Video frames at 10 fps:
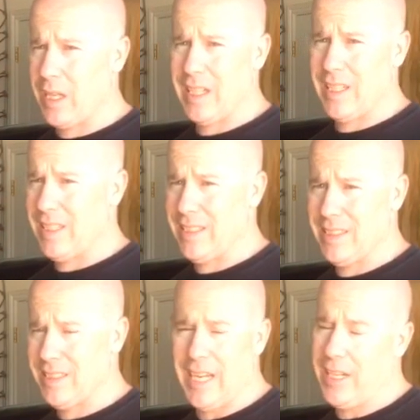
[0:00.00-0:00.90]
Uh,
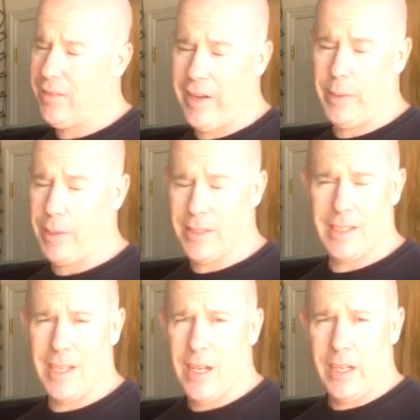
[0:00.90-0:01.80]
yeah, anyways.
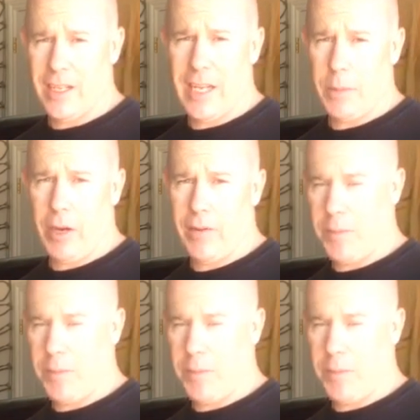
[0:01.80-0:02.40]
I'm going to take a break